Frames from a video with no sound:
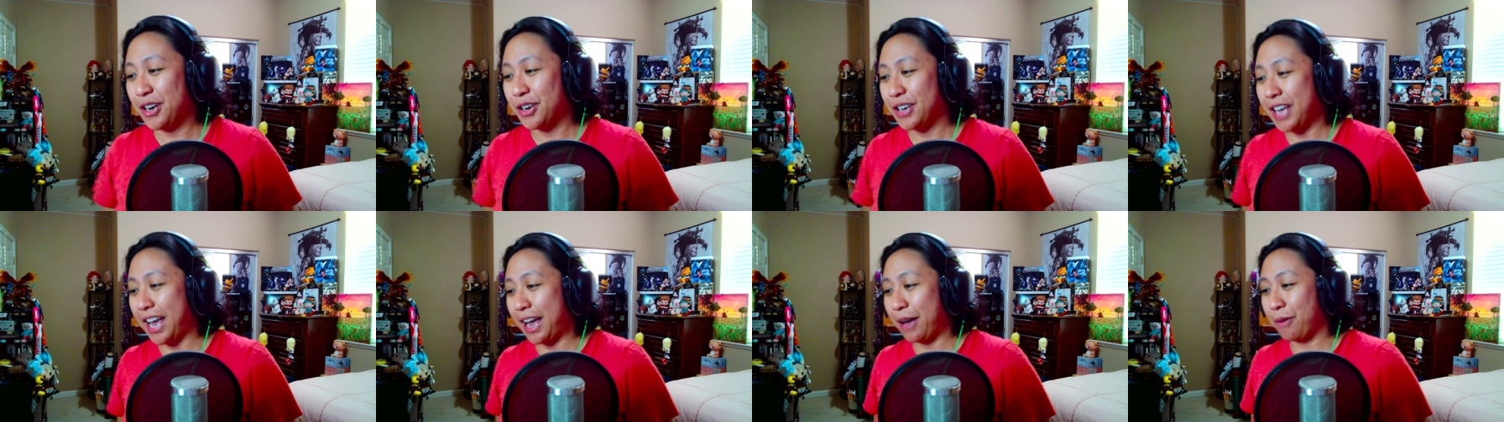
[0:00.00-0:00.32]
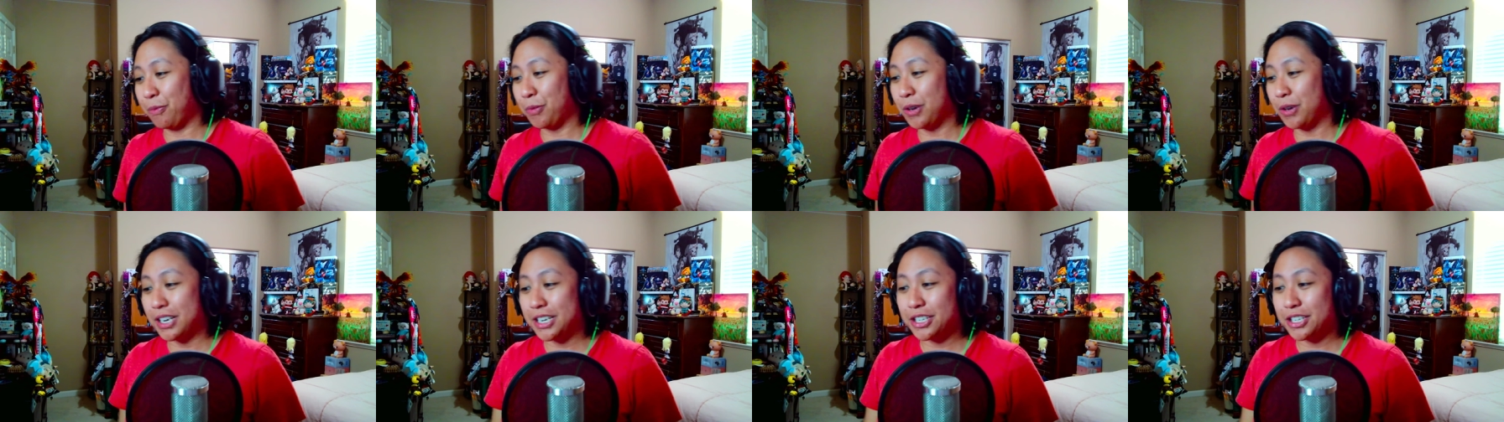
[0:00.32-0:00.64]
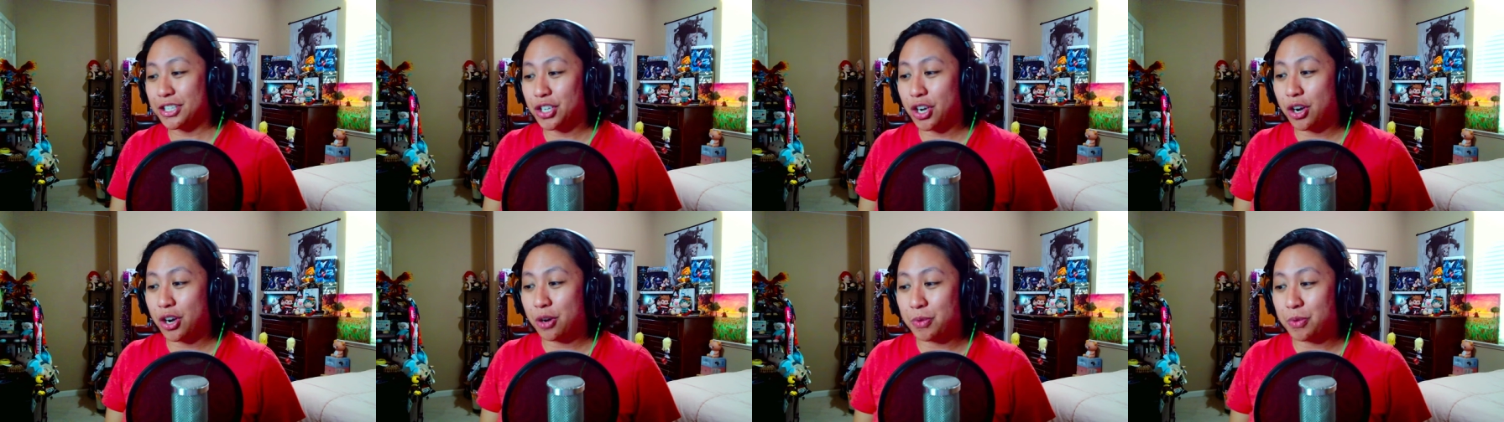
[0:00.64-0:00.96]
Okay, we're gonna
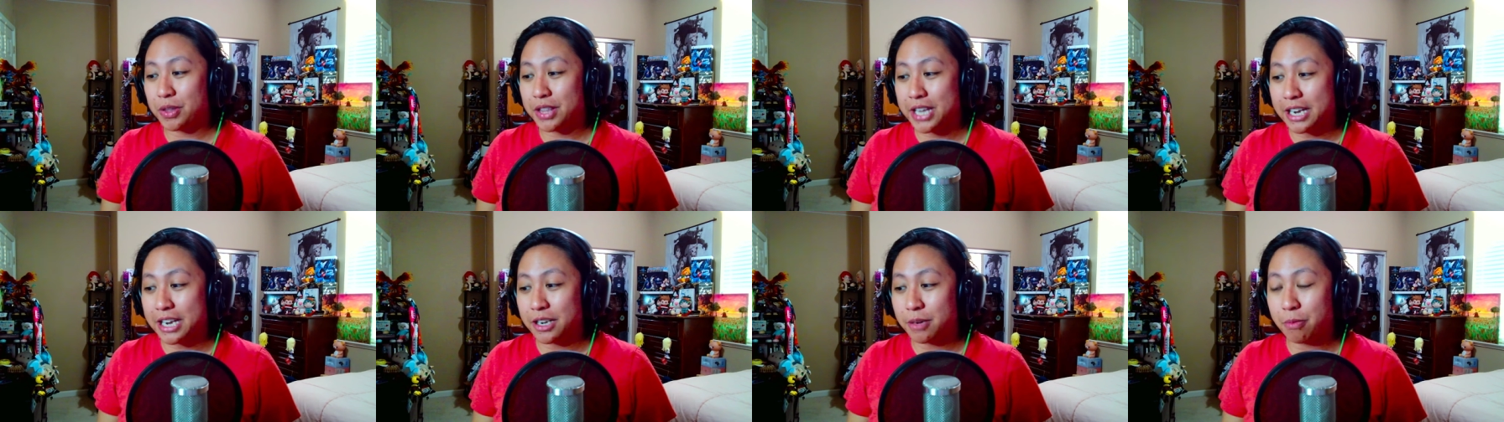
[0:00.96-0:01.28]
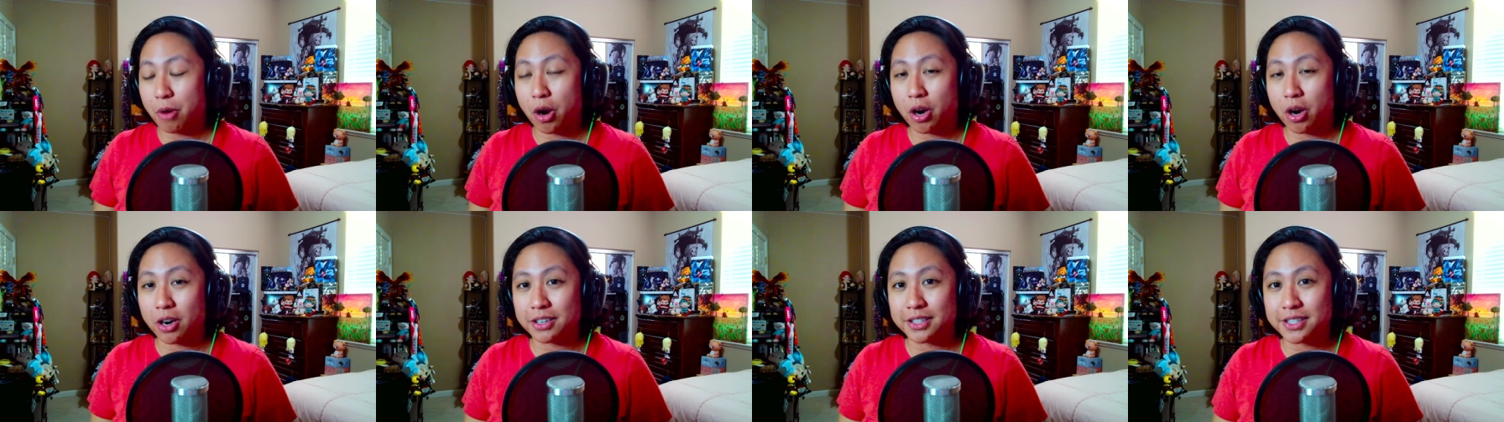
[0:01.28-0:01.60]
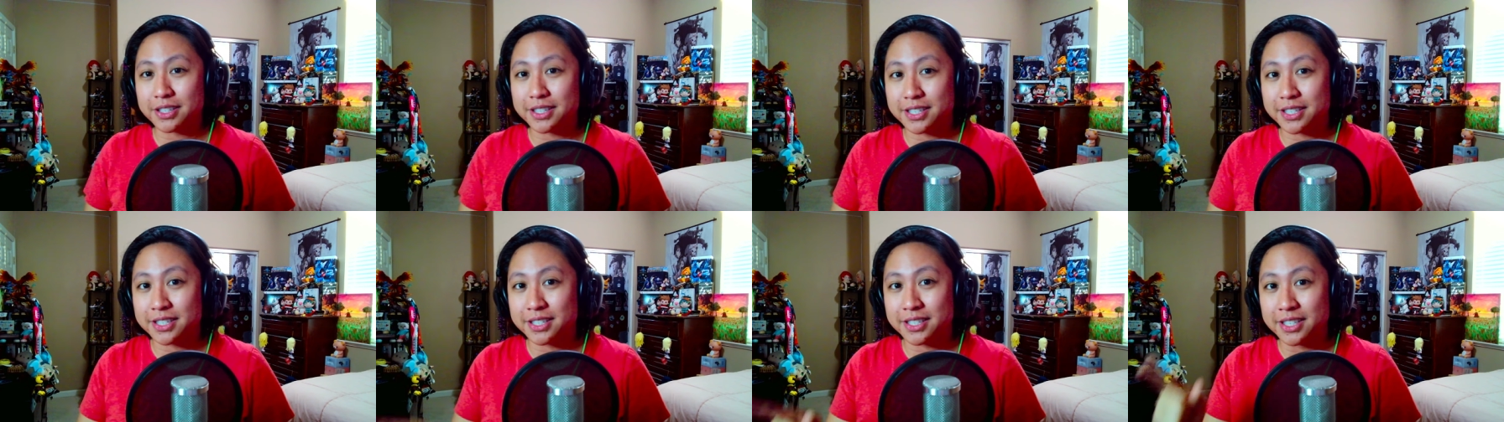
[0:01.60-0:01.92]
start with Kingdom
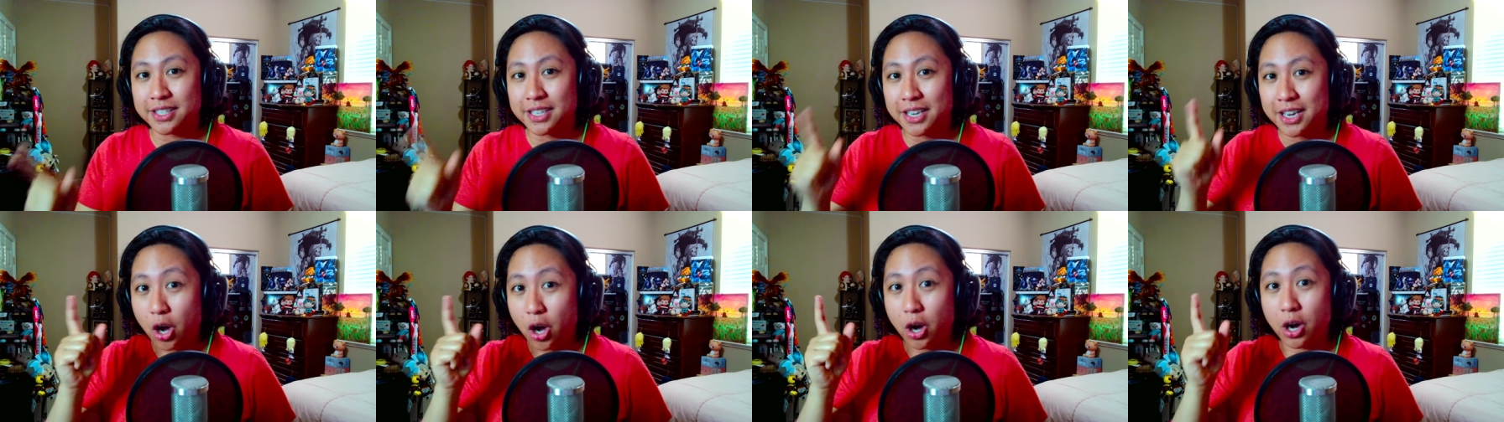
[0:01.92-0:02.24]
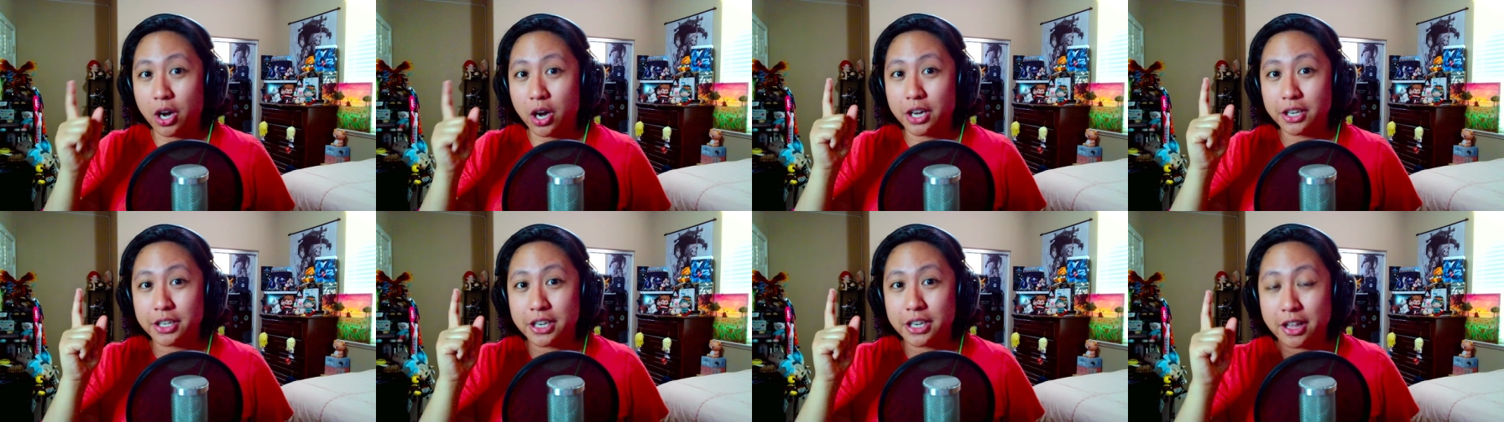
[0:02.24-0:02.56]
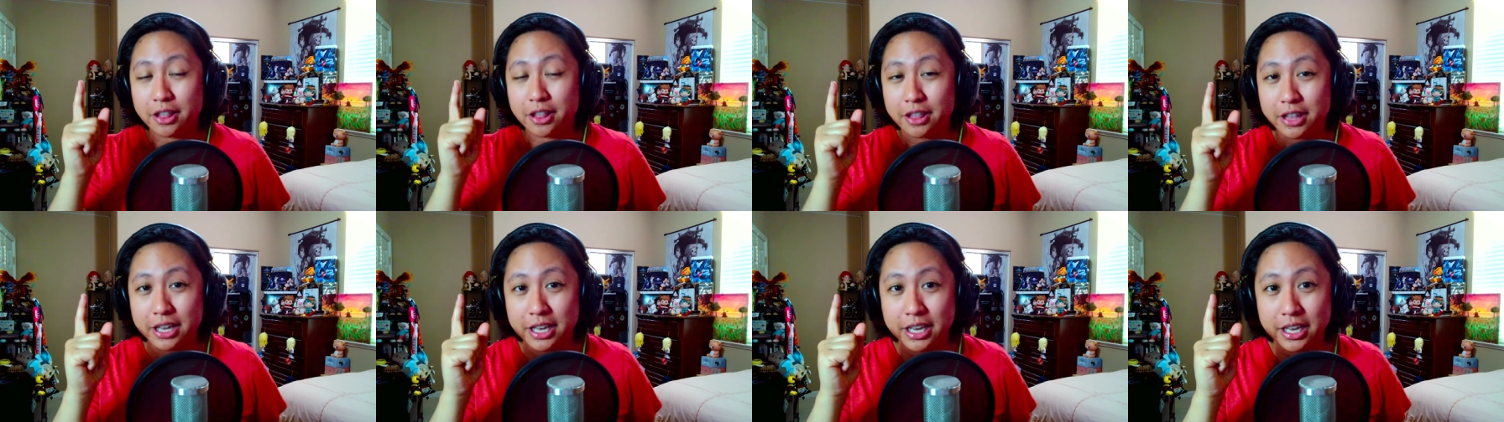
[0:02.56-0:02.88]
Hearts on
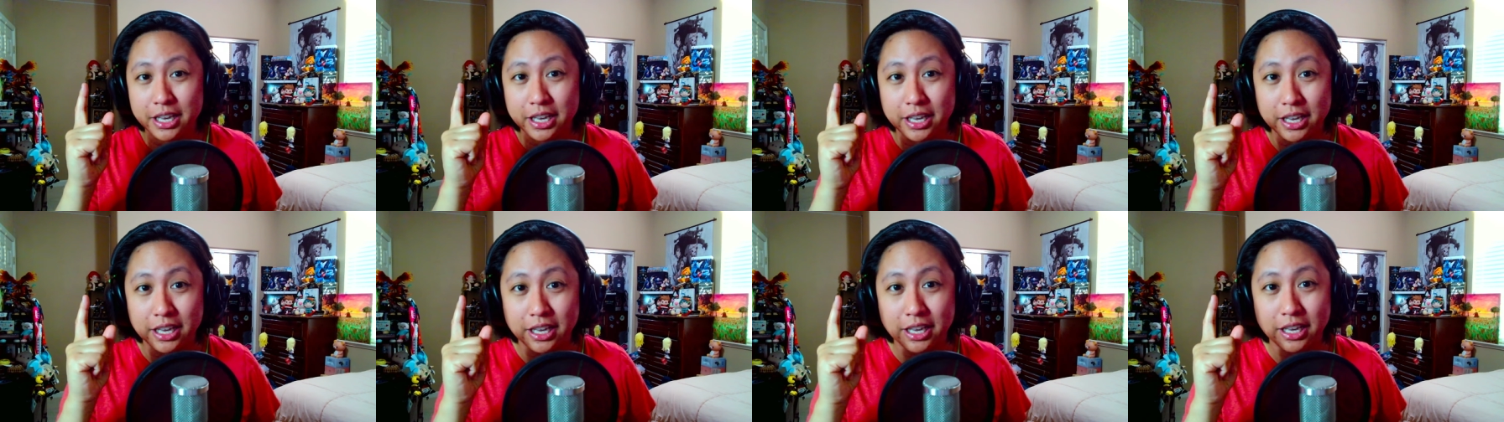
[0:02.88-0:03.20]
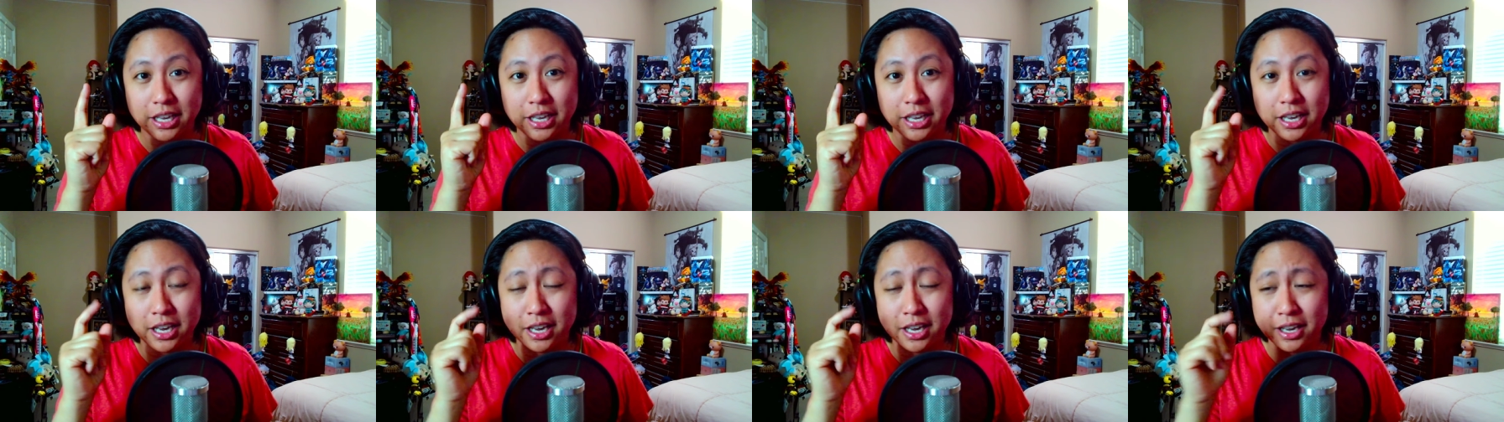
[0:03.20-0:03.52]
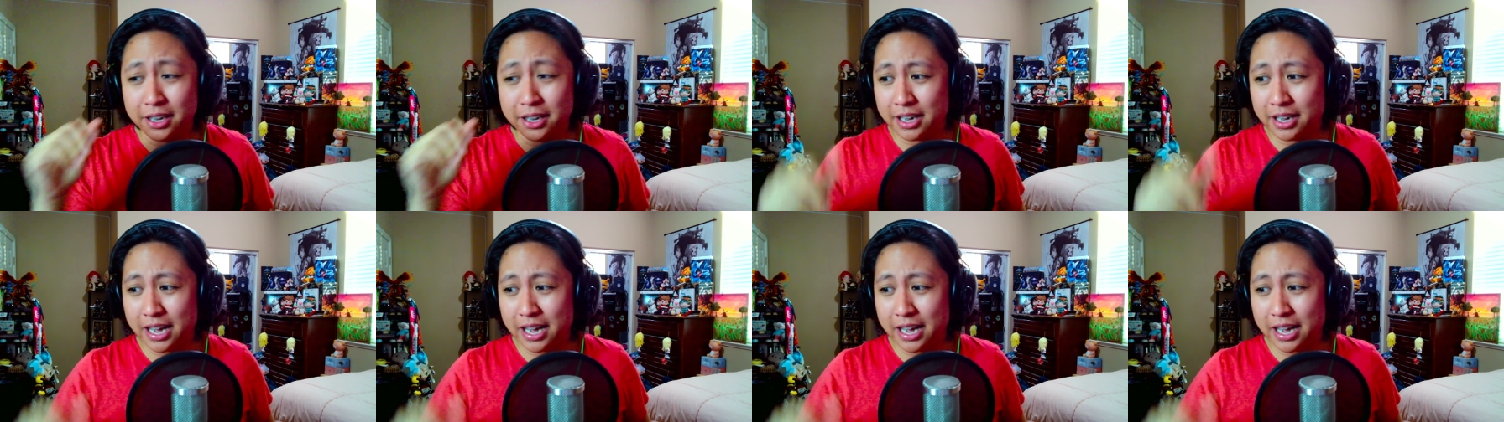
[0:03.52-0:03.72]
the,